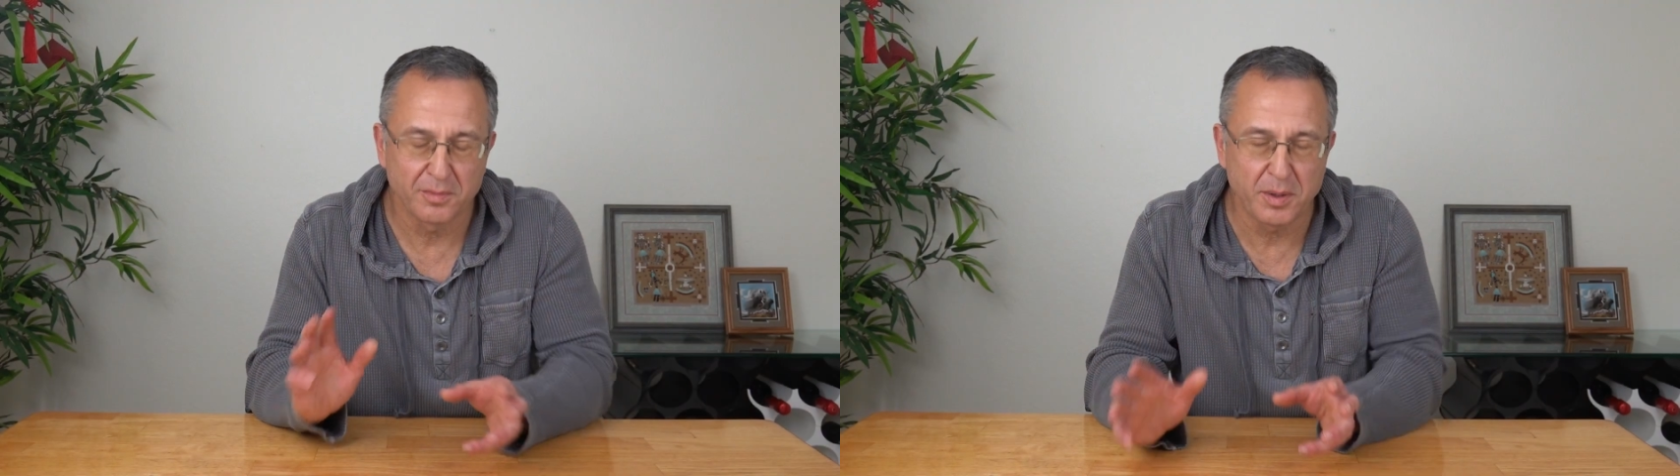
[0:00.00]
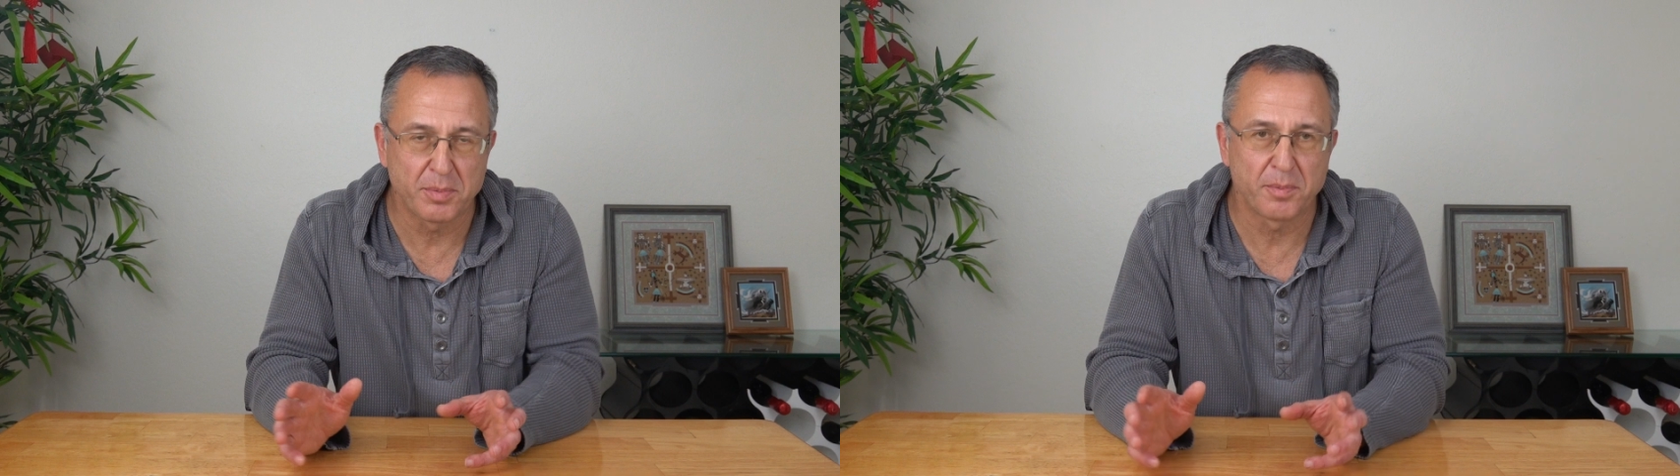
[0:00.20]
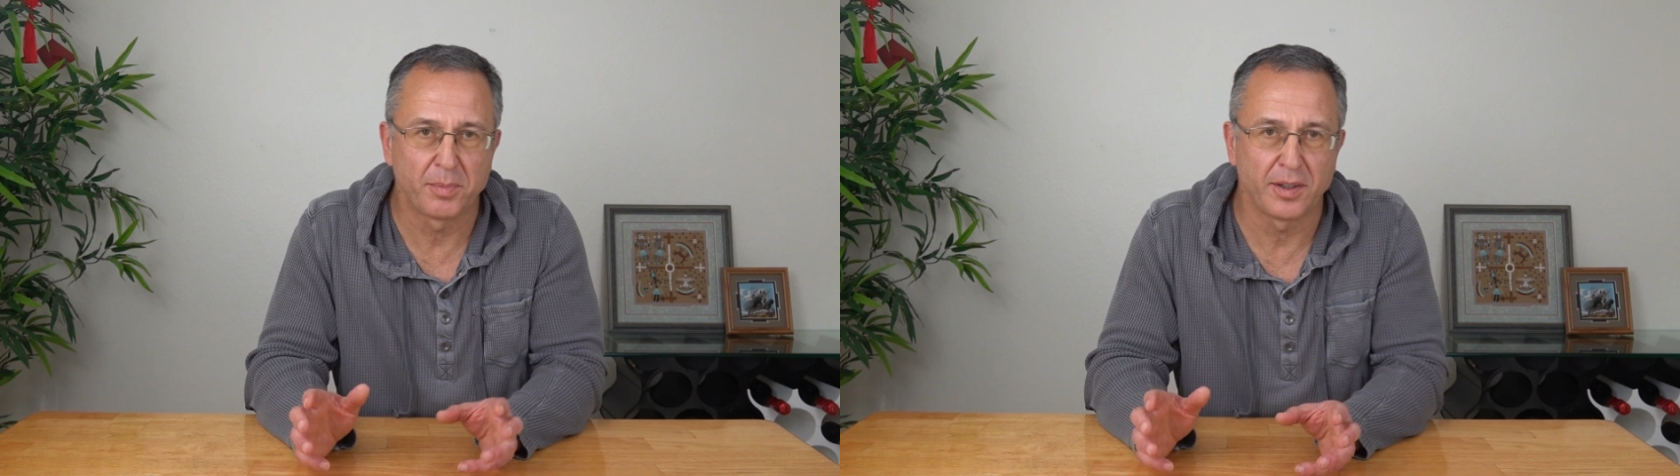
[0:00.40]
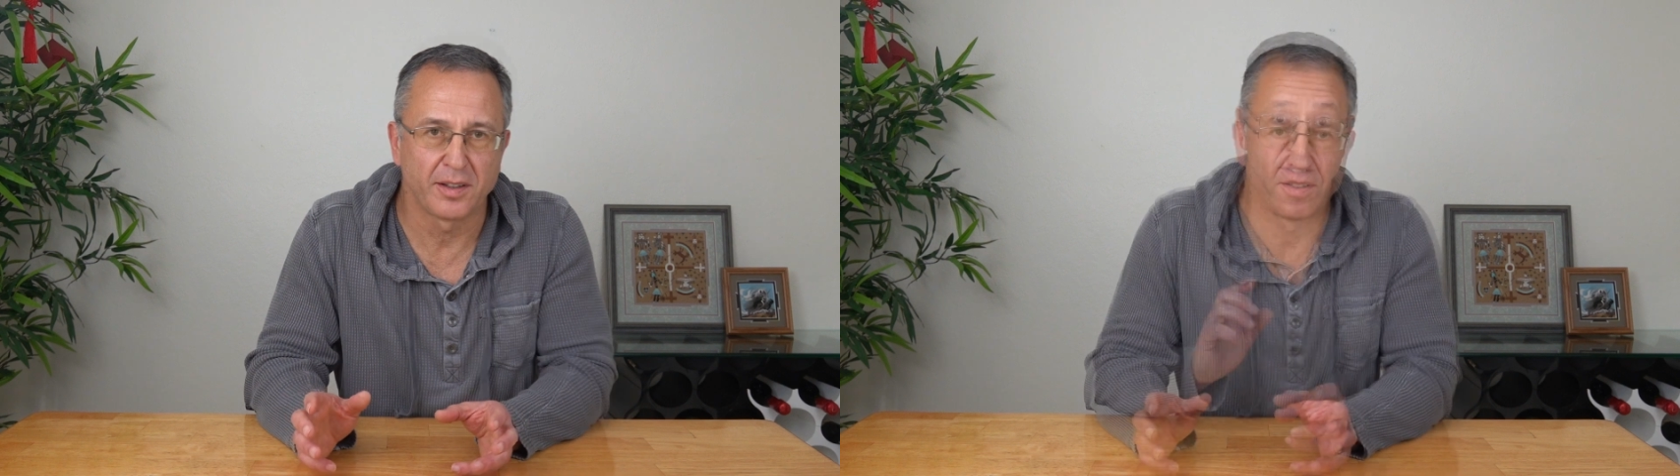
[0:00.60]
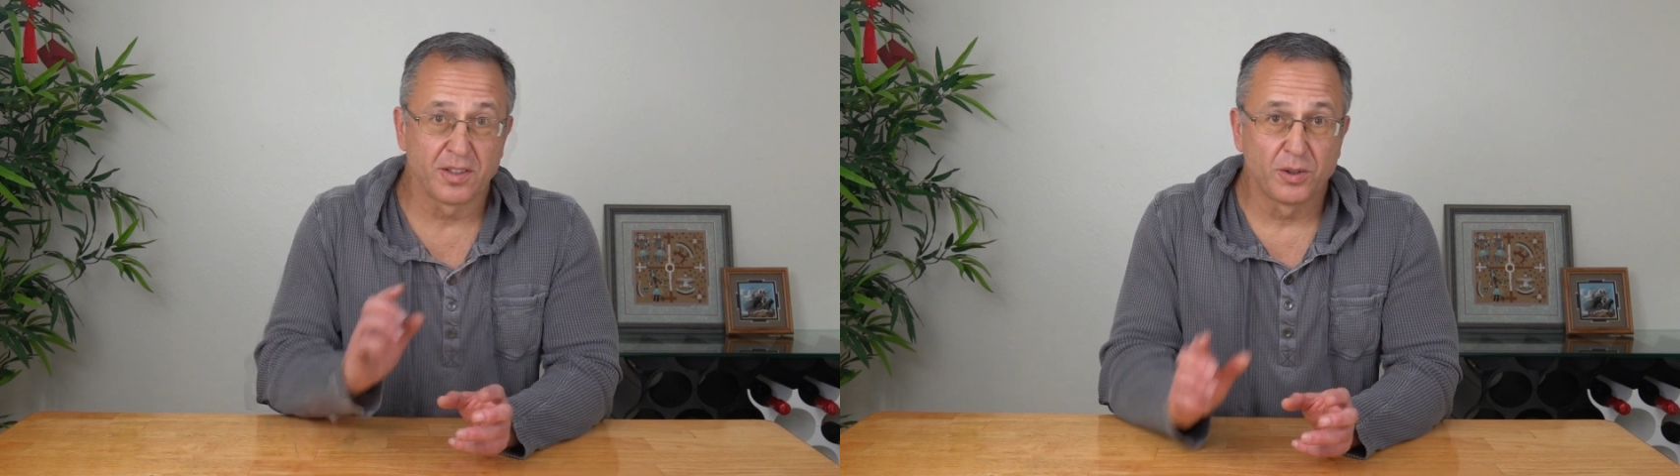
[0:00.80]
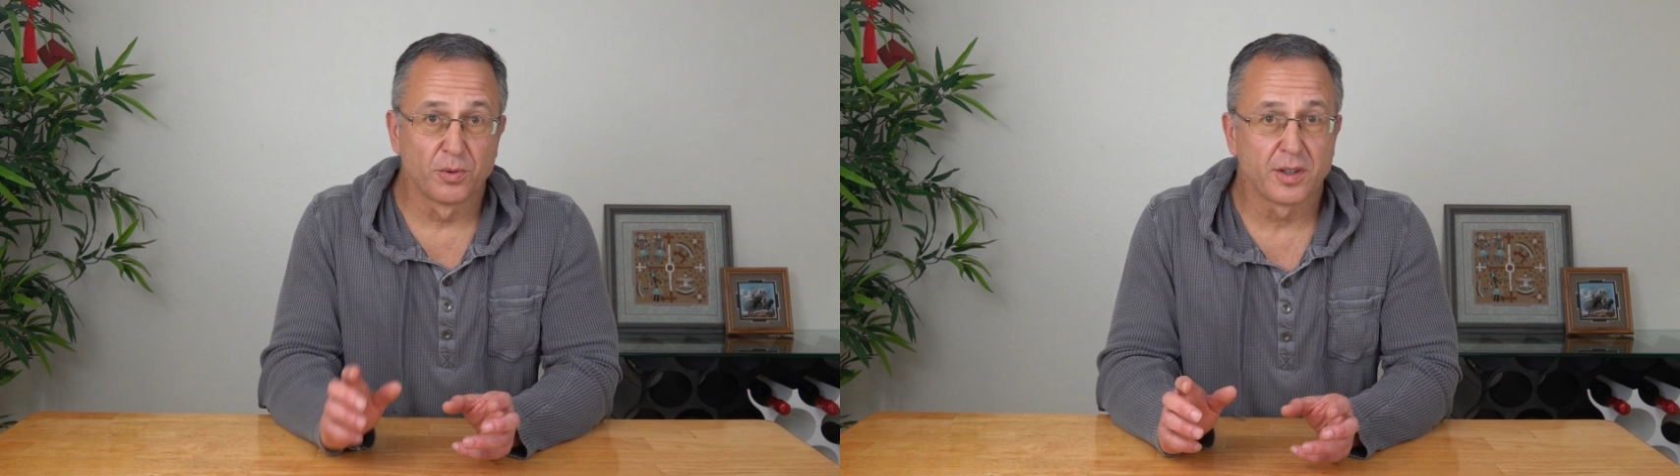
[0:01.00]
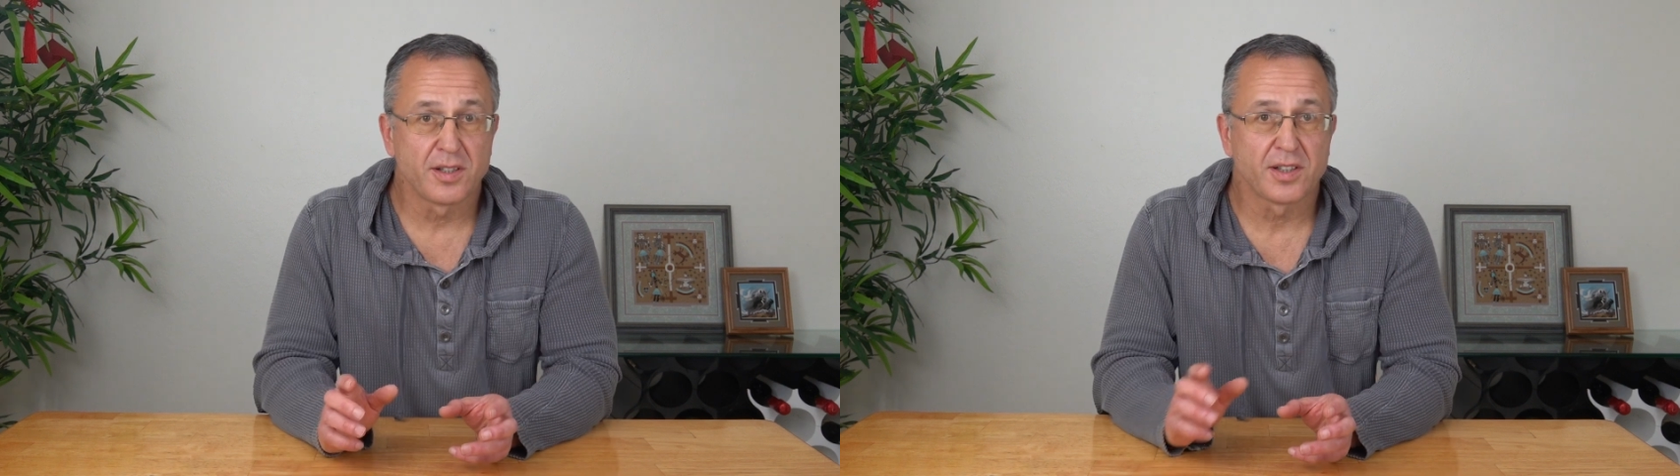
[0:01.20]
be prepared. The tour is